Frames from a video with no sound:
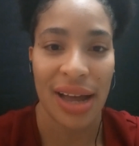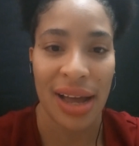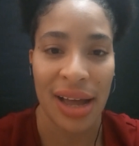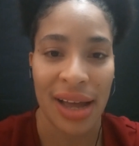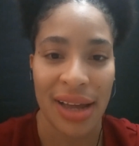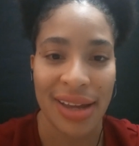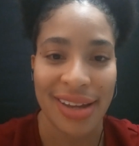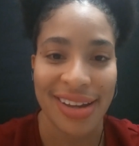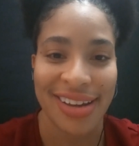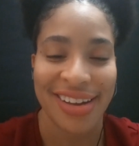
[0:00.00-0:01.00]

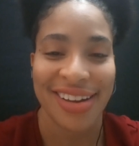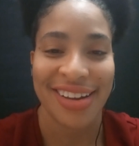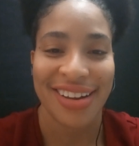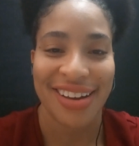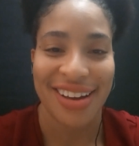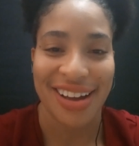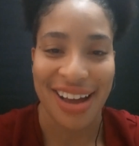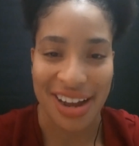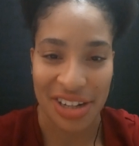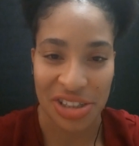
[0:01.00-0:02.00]
I
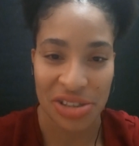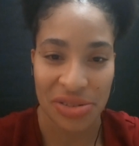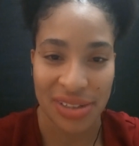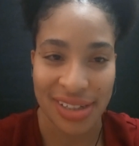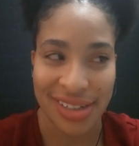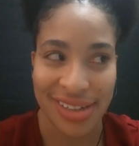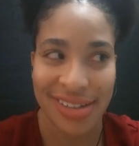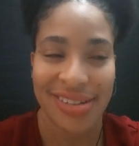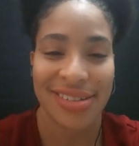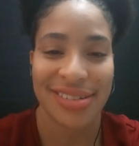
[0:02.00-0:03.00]
actually